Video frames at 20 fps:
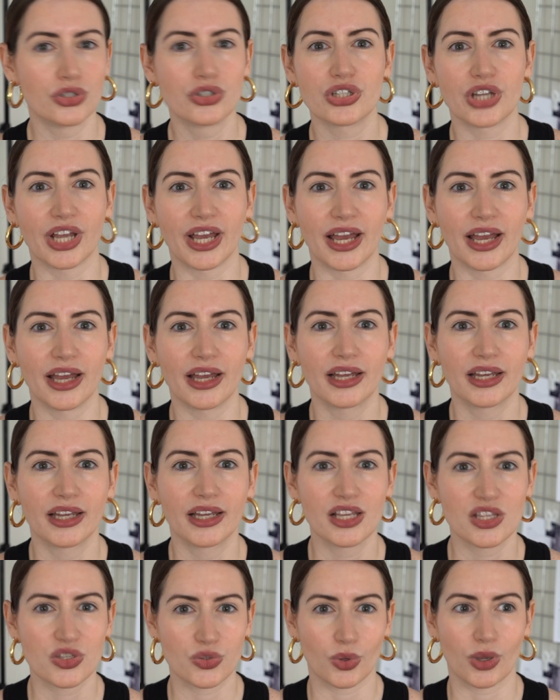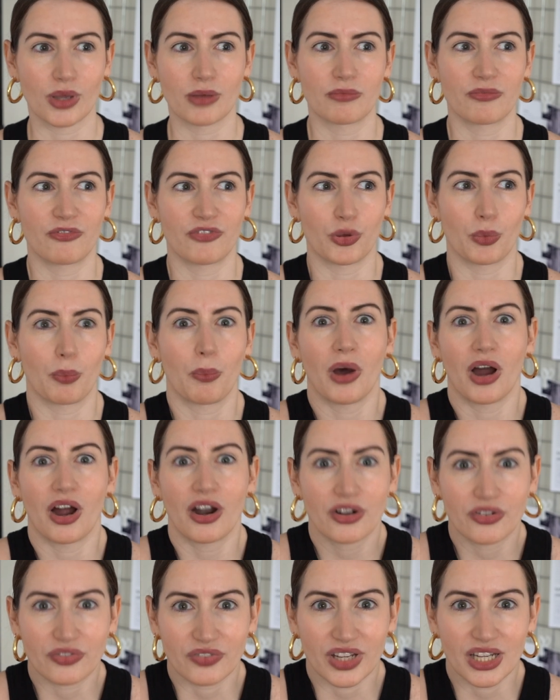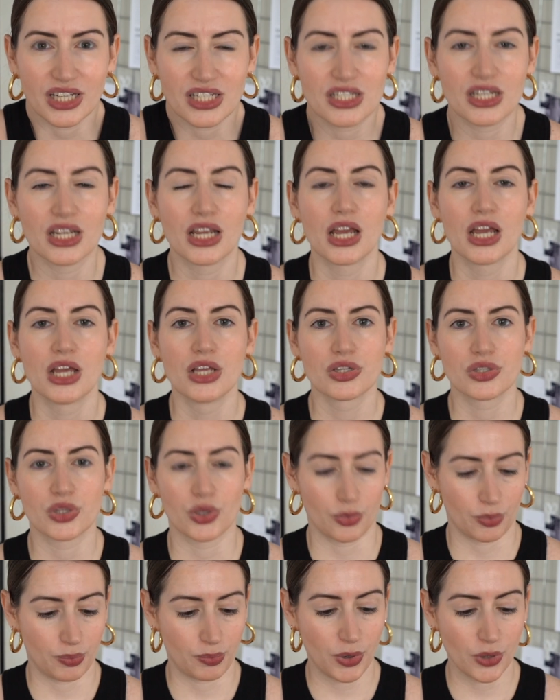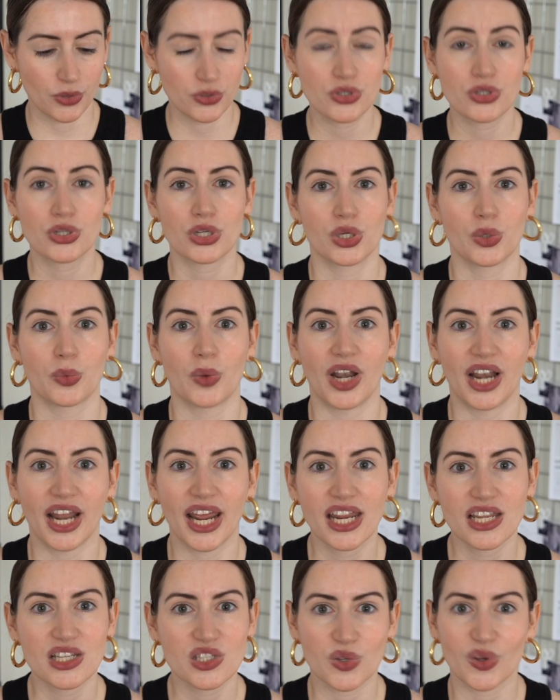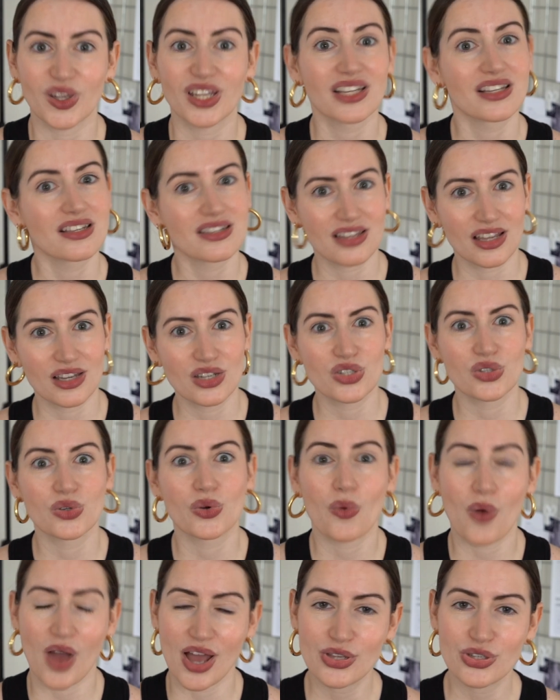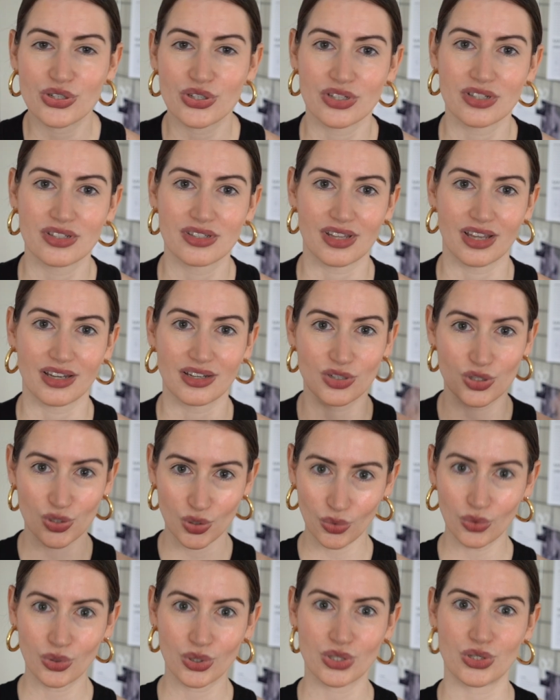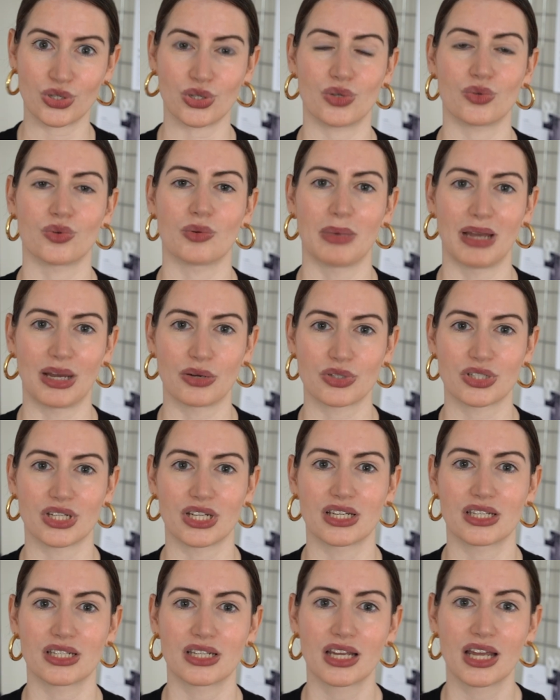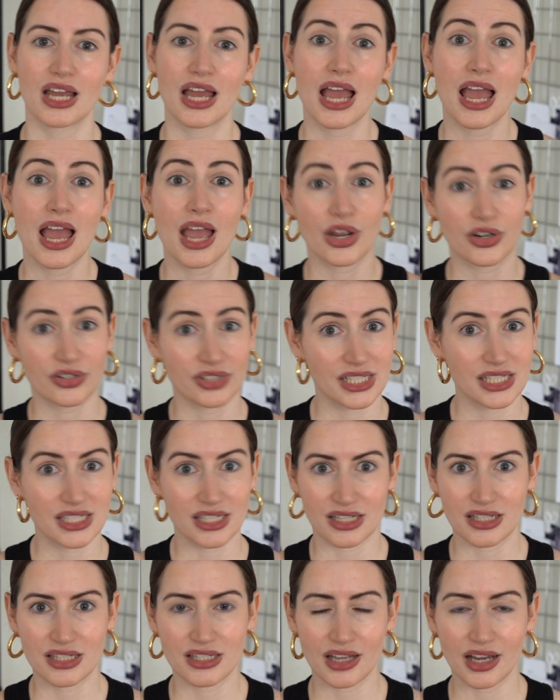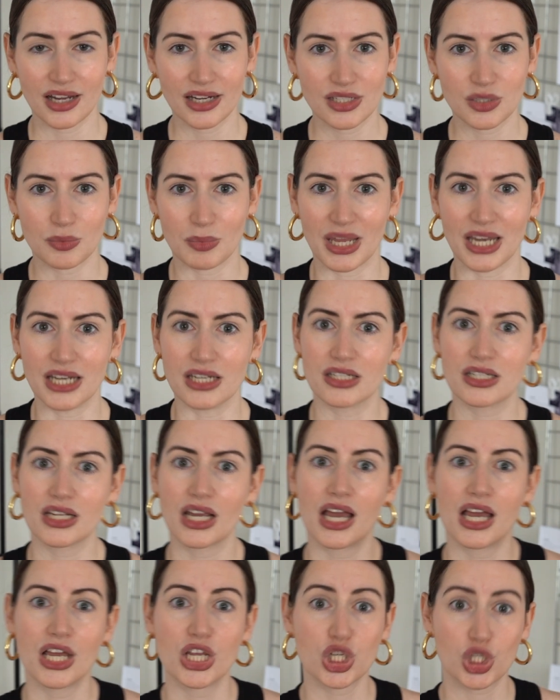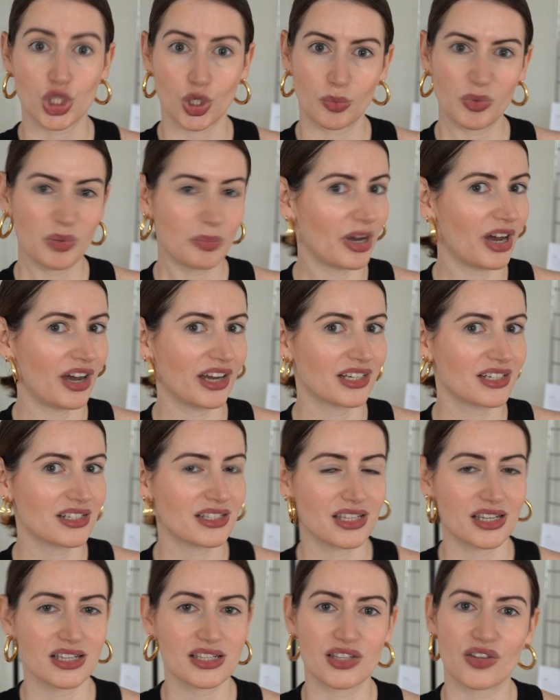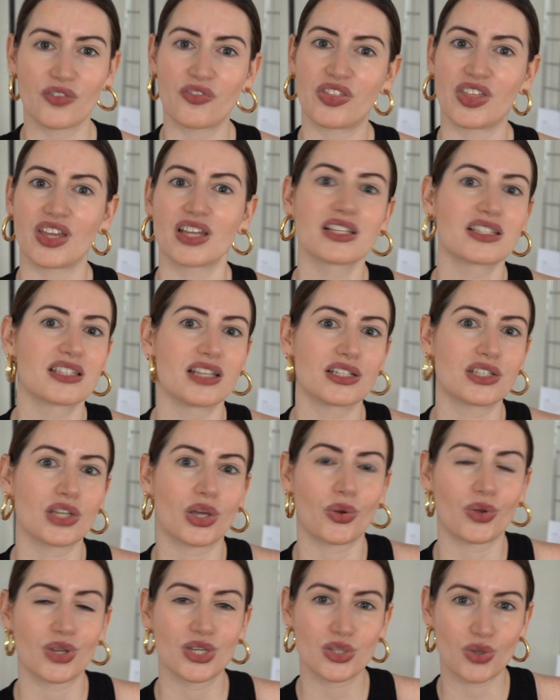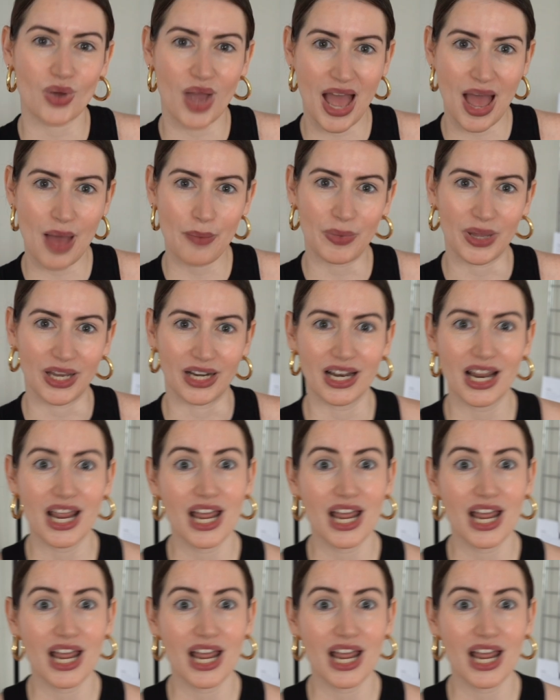share, so I feel part of it. So post Q&A so I can send you questions and talk to you about it. Create excitement. Show me behind the scenes of things that are going to happen,